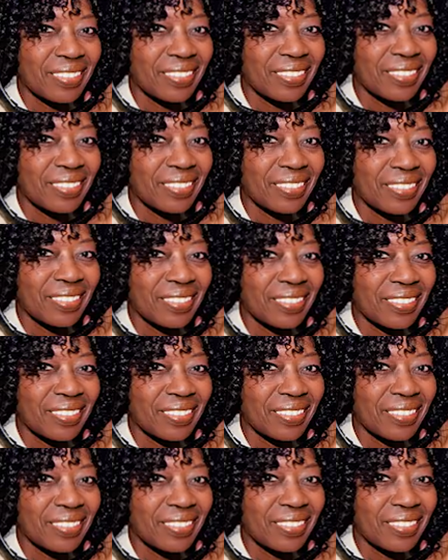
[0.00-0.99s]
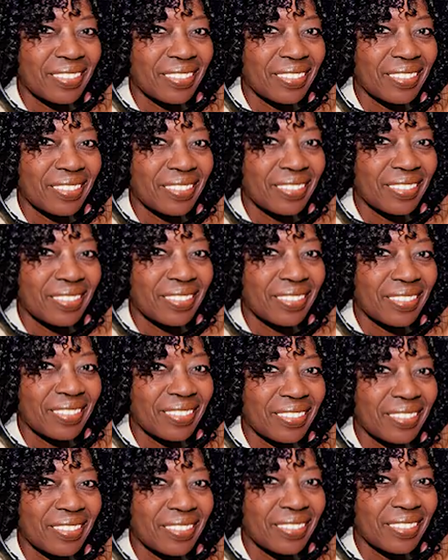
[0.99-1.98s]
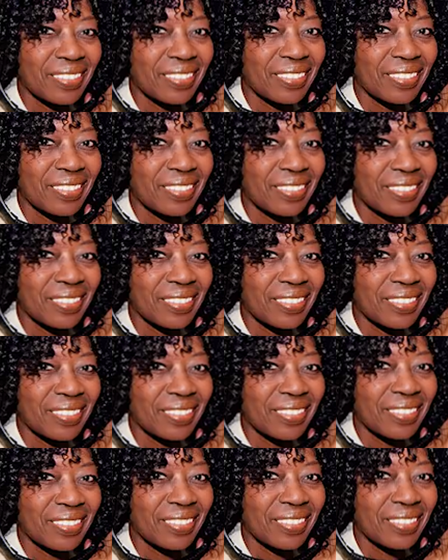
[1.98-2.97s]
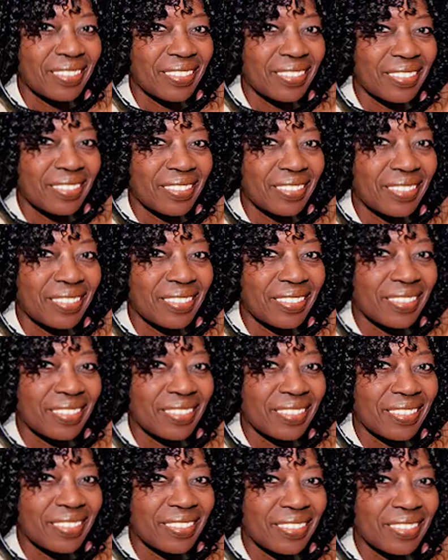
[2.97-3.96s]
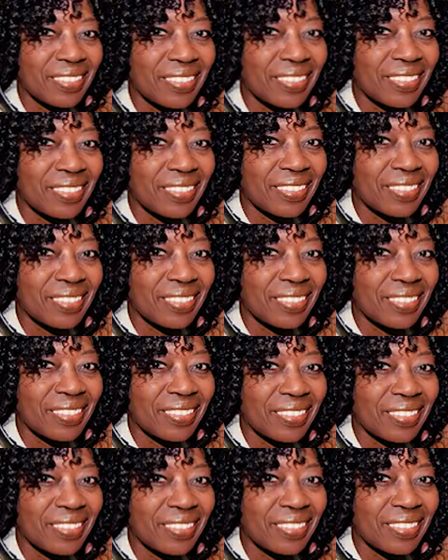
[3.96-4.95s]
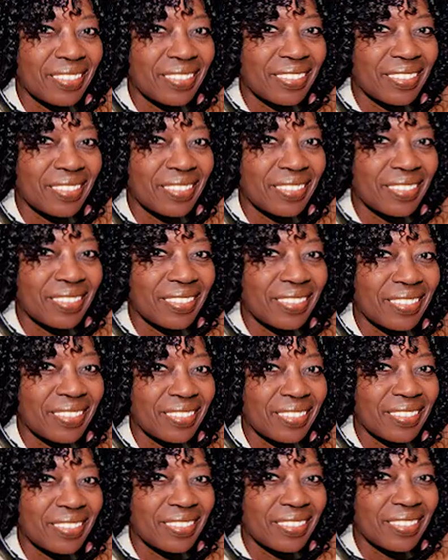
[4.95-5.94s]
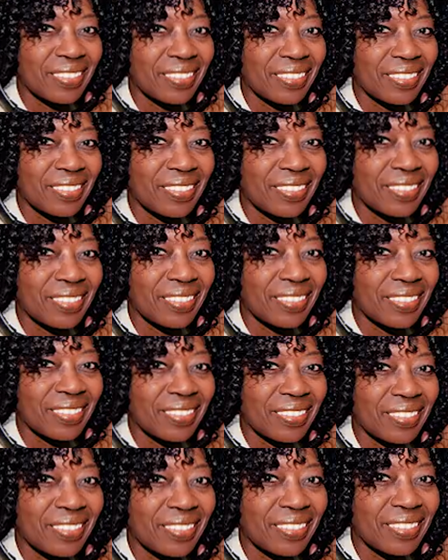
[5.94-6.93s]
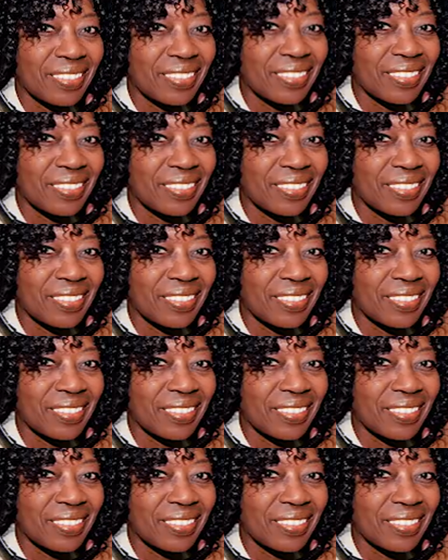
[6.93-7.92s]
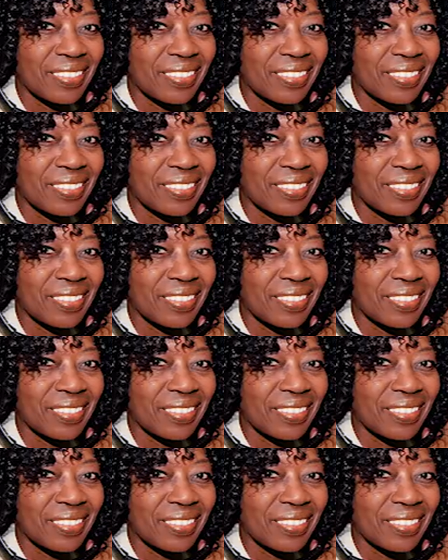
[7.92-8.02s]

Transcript: (not speaking)